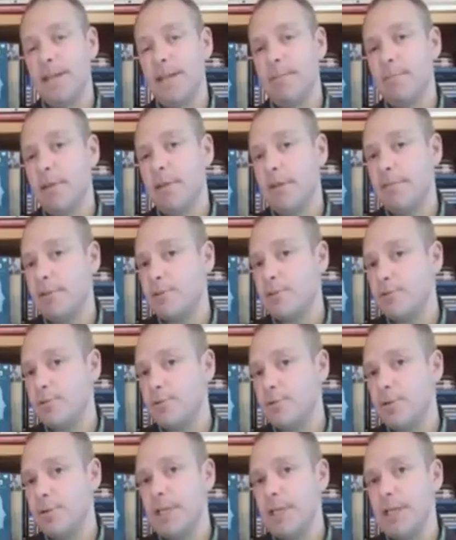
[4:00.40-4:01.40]
But if it's
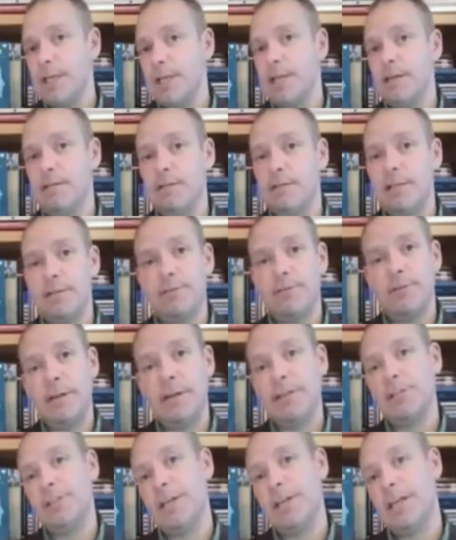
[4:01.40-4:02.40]
truly
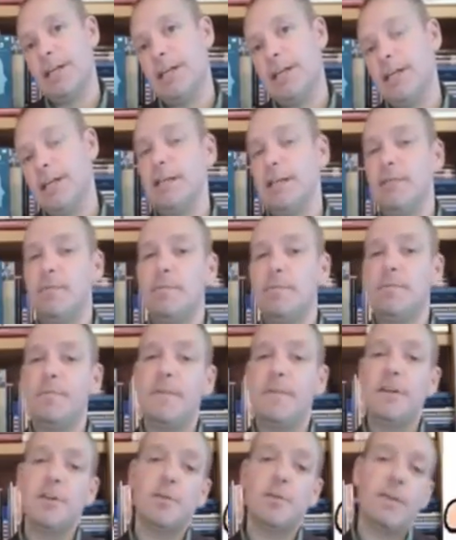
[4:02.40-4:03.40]
differentiated,
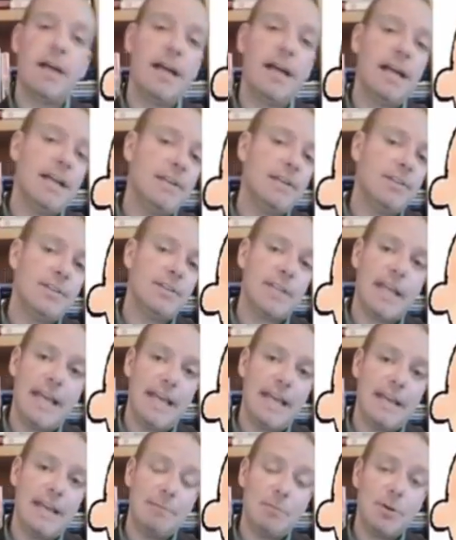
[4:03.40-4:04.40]
individualized,
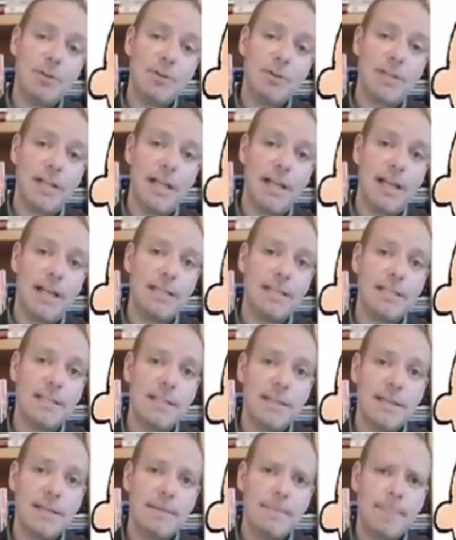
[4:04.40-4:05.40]
and personalized,
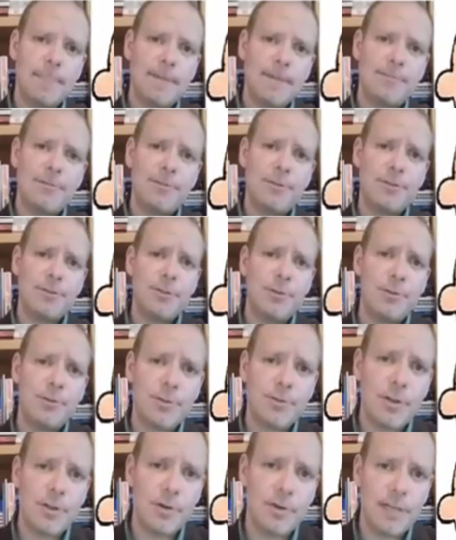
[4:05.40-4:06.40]
if the students
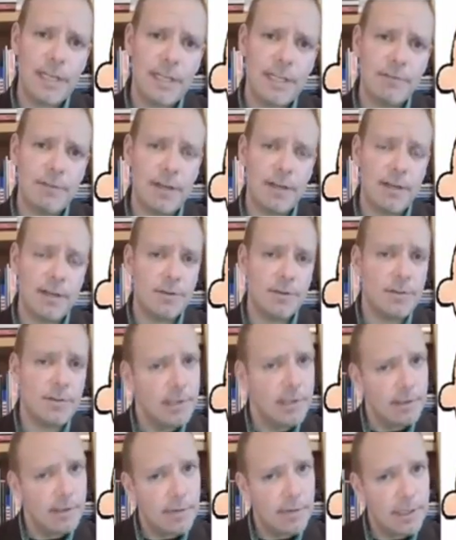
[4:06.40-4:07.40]
don't need the videos,
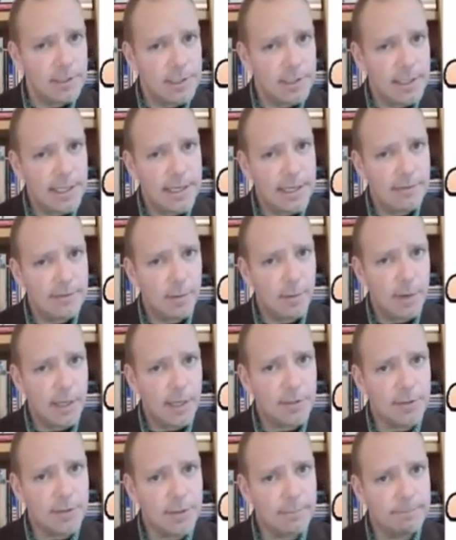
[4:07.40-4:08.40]
why should they have to
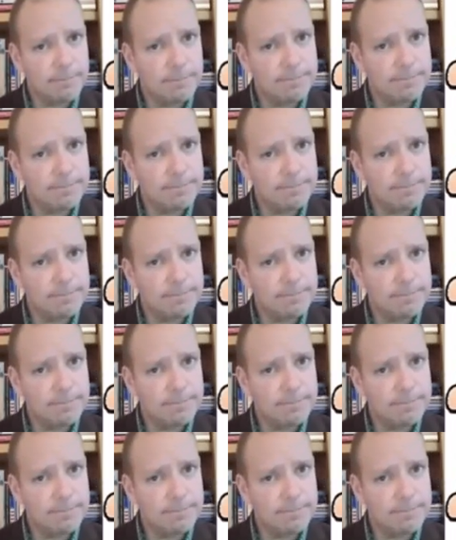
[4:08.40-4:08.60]
watch them?